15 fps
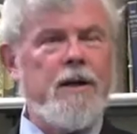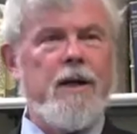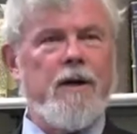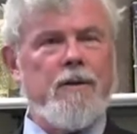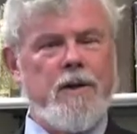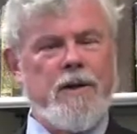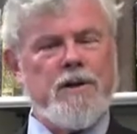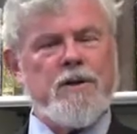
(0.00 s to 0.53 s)
You
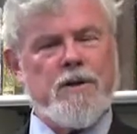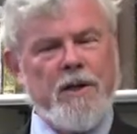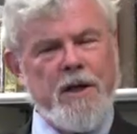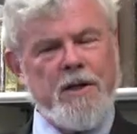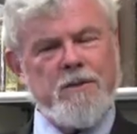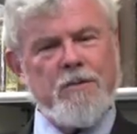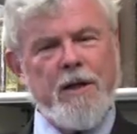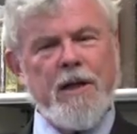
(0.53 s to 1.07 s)
know, he's so
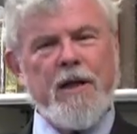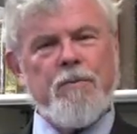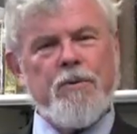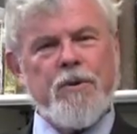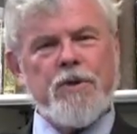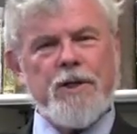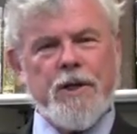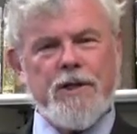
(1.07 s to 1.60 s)
he's really
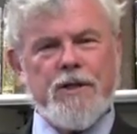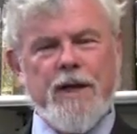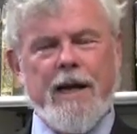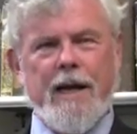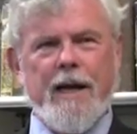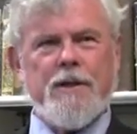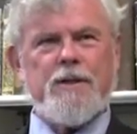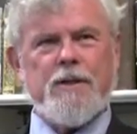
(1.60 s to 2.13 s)
pushed his
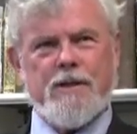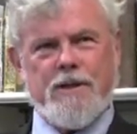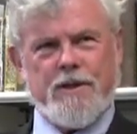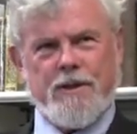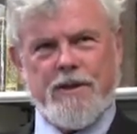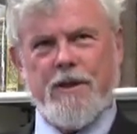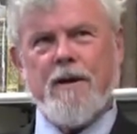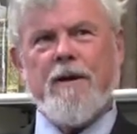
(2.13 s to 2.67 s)

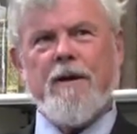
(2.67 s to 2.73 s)
adolescence,